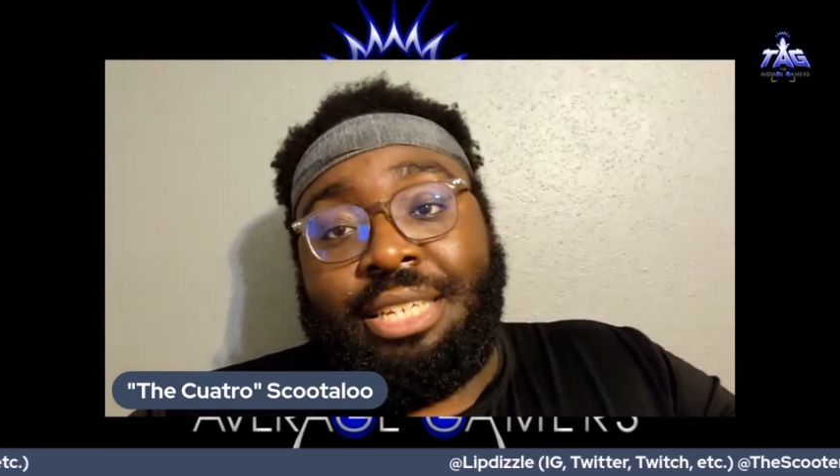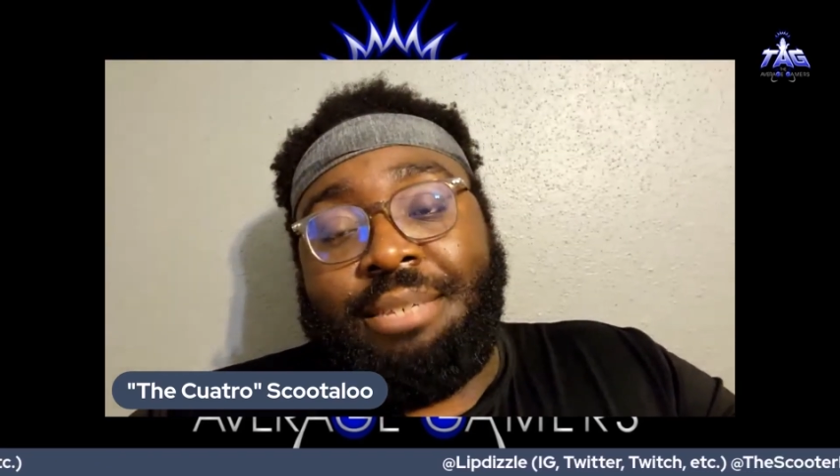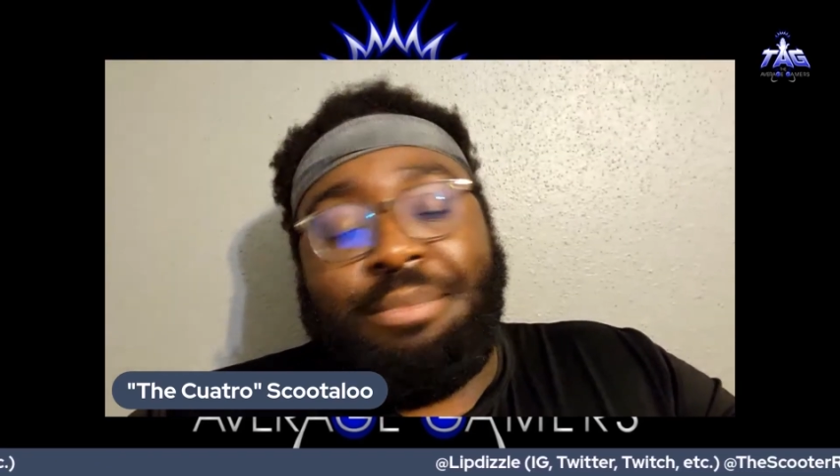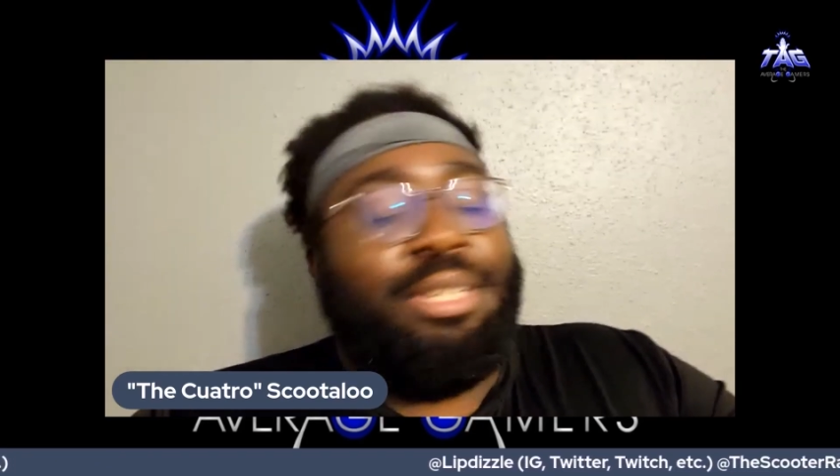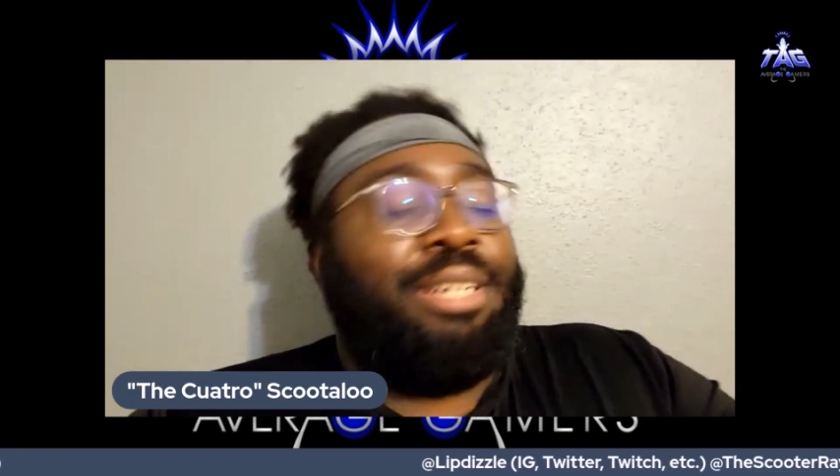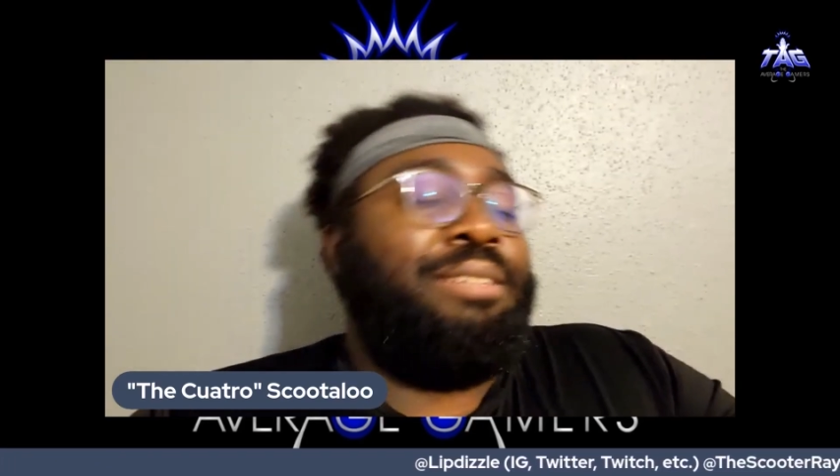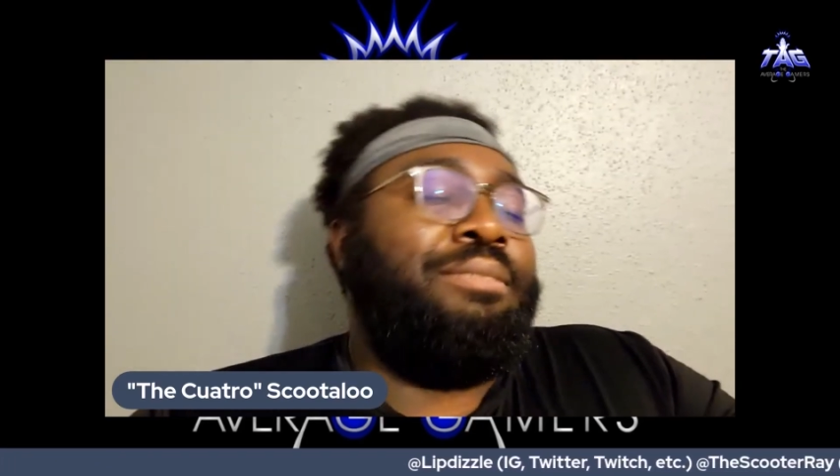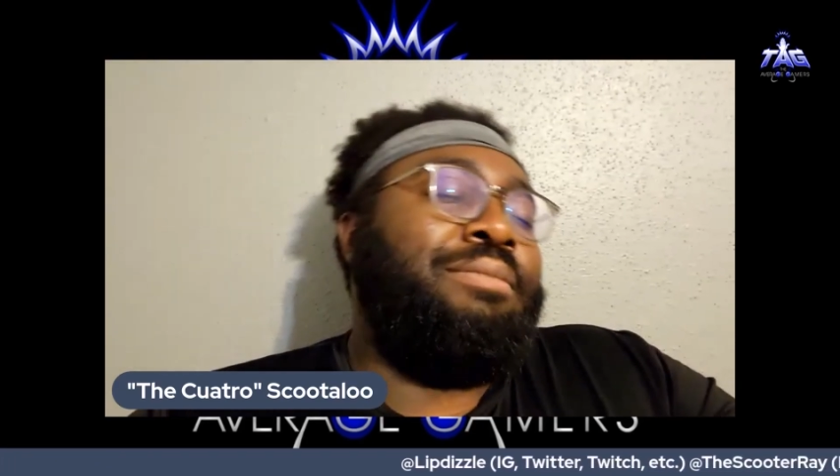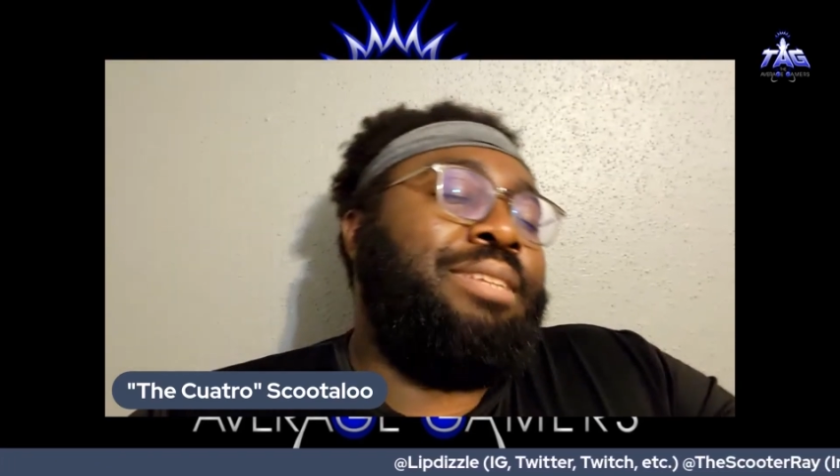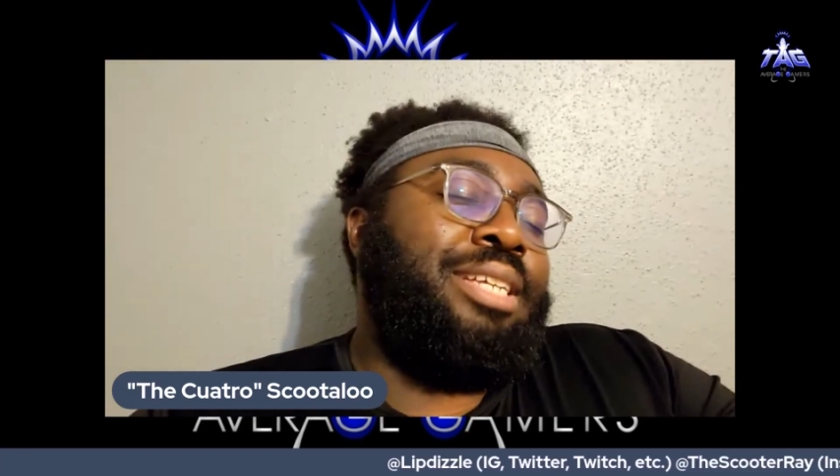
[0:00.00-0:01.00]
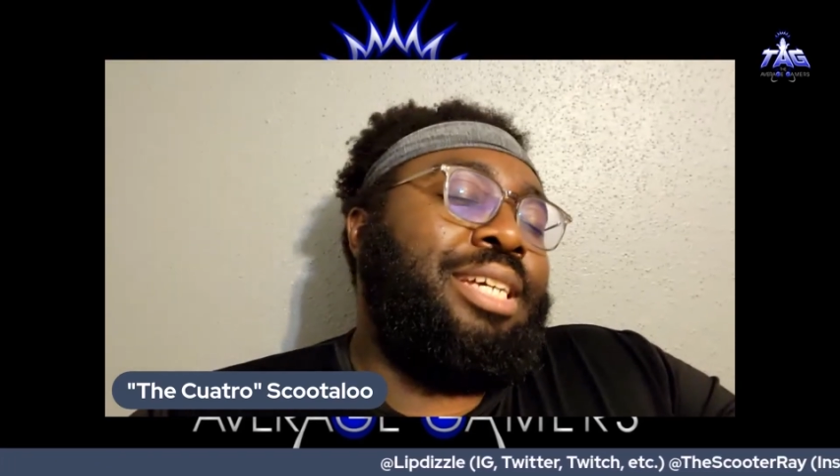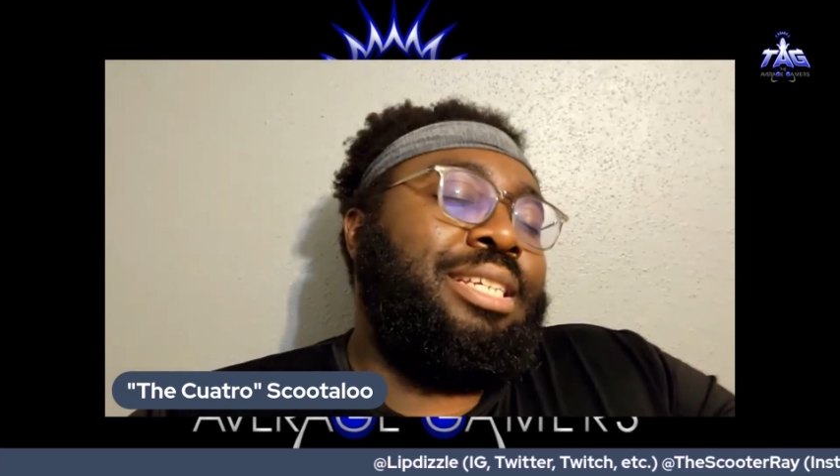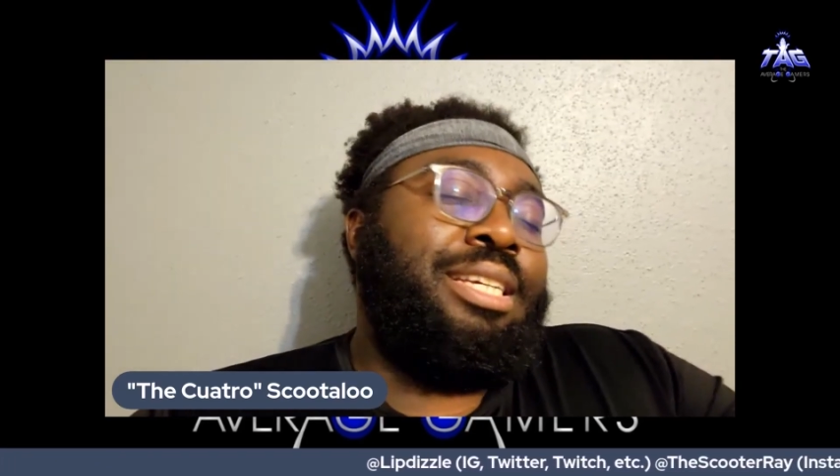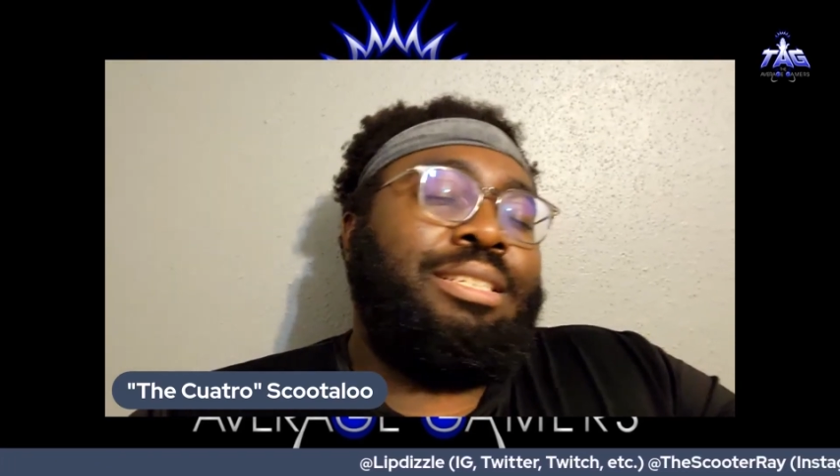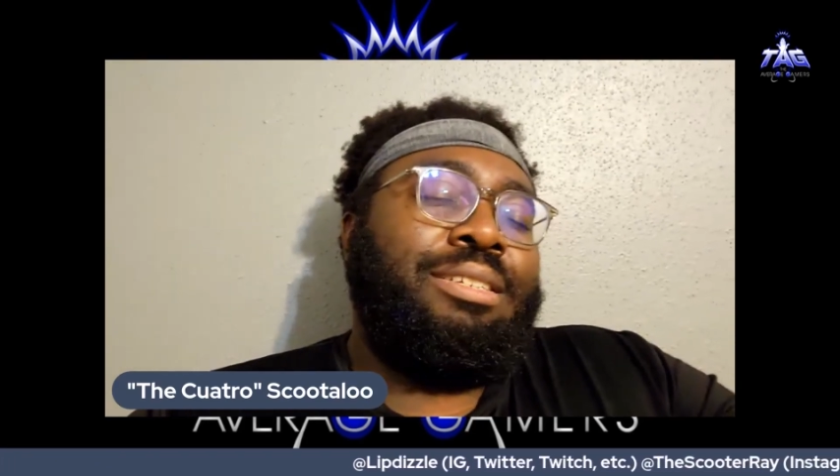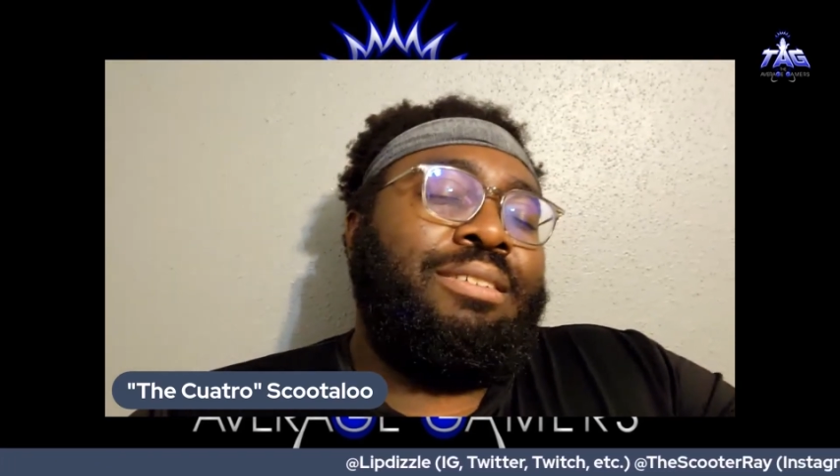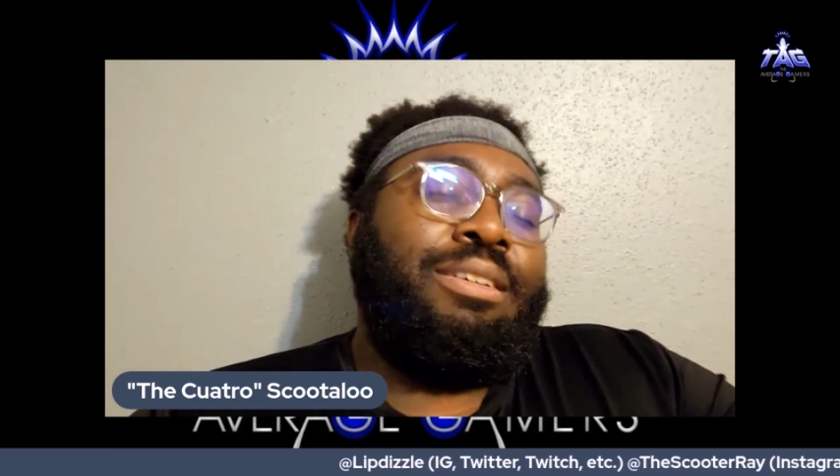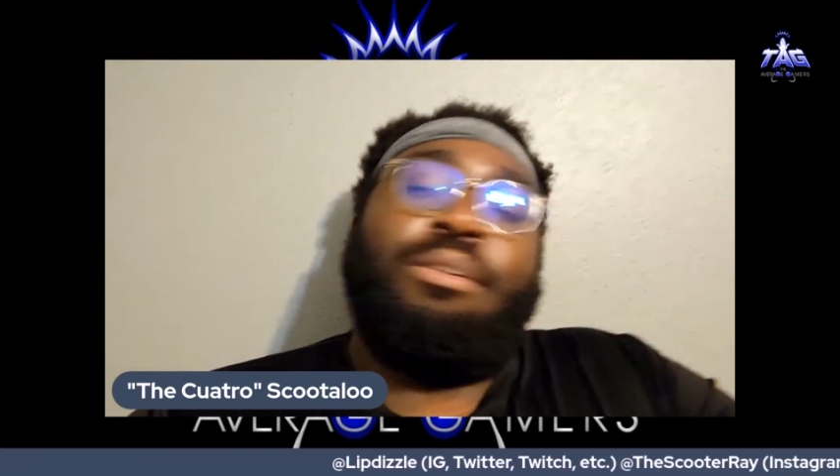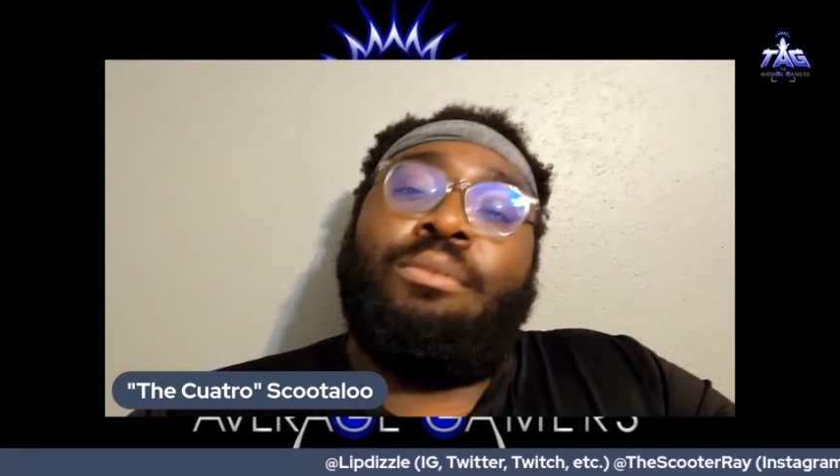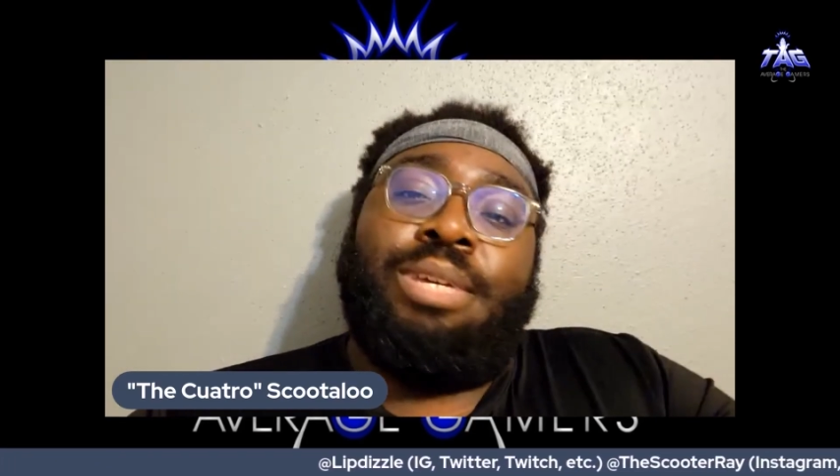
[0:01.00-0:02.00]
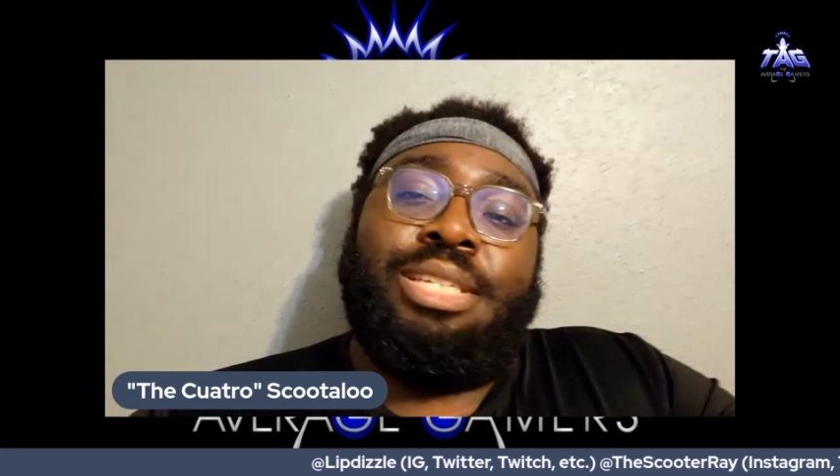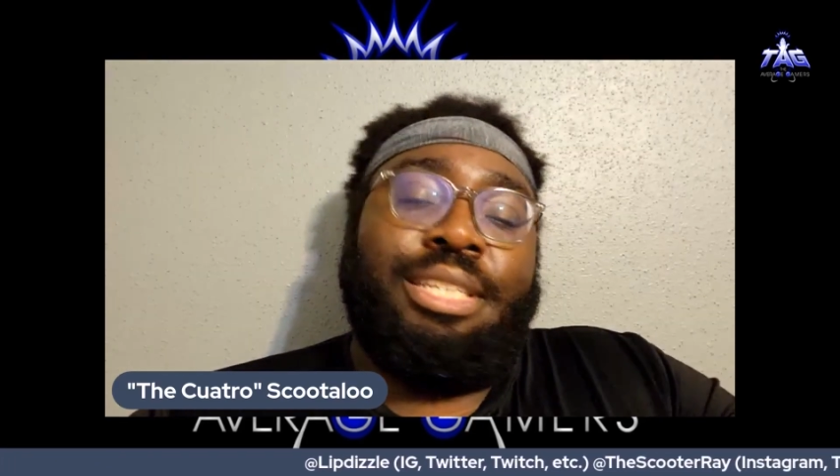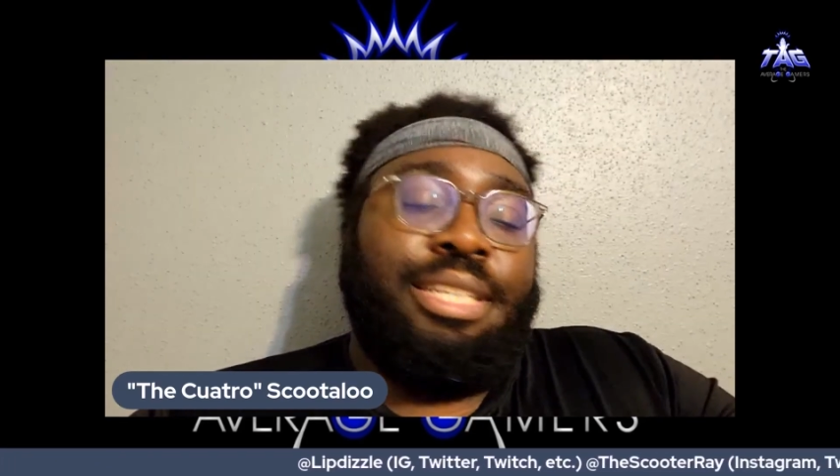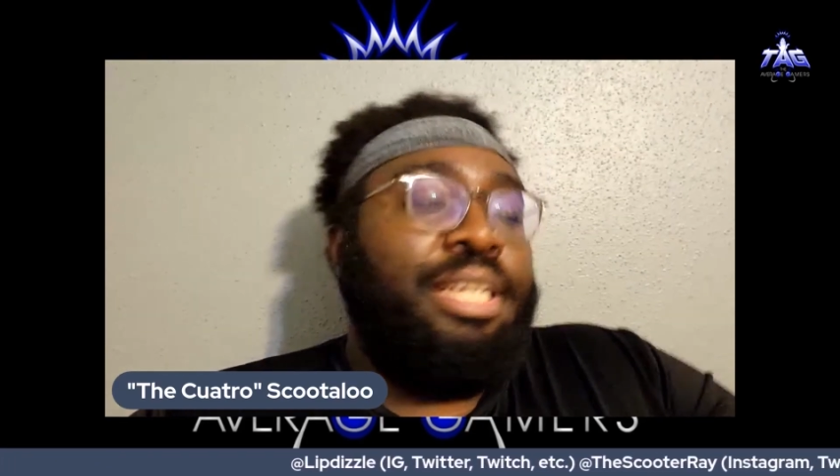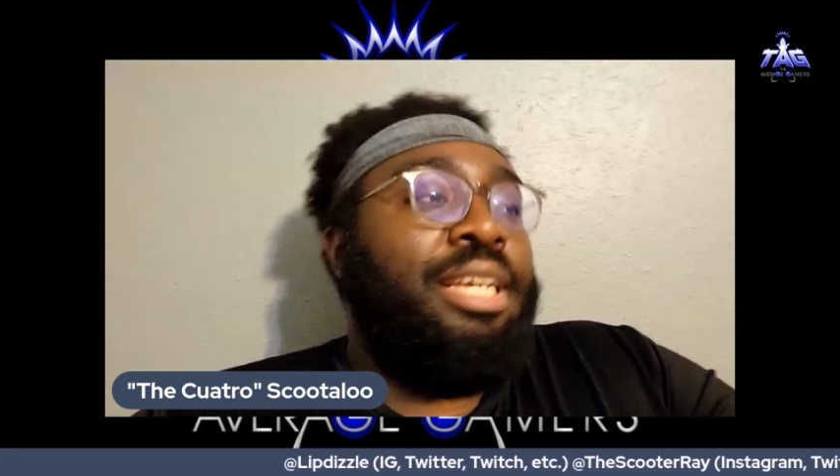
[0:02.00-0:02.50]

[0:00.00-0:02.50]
I'm sorry. Oh, not Dijak. Sorry. Wesley.